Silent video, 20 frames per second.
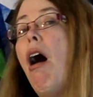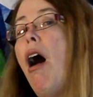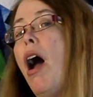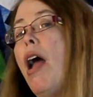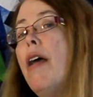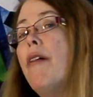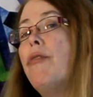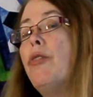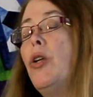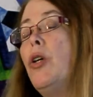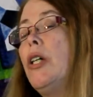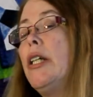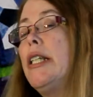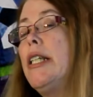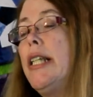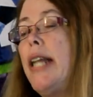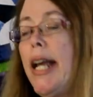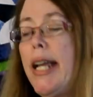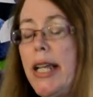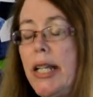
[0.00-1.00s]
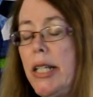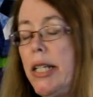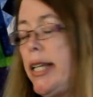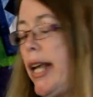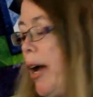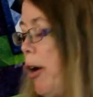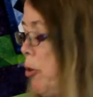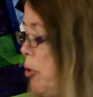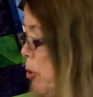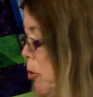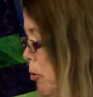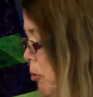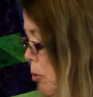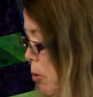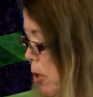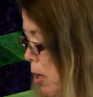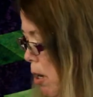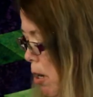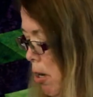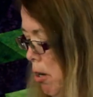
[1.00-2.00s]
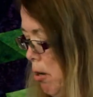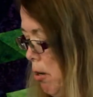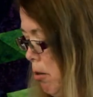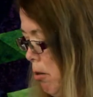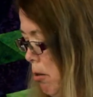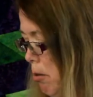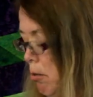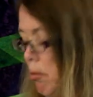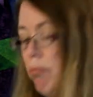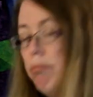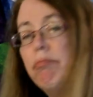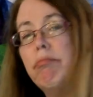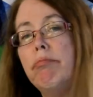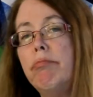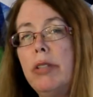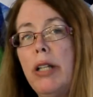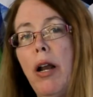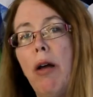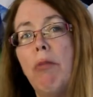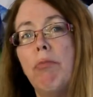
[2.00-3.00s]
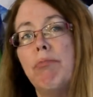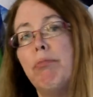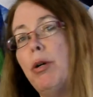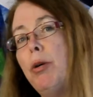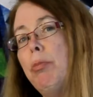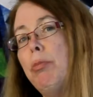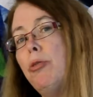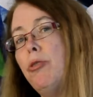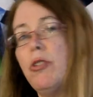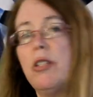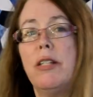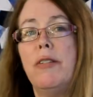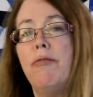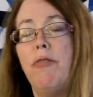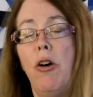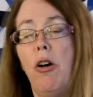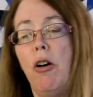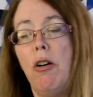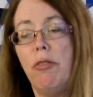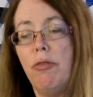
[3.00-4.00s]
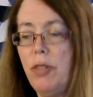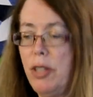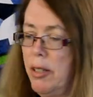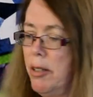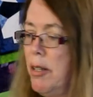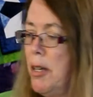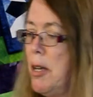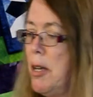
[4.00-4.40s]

I have looked, and I can tell you, you know, purple's involved.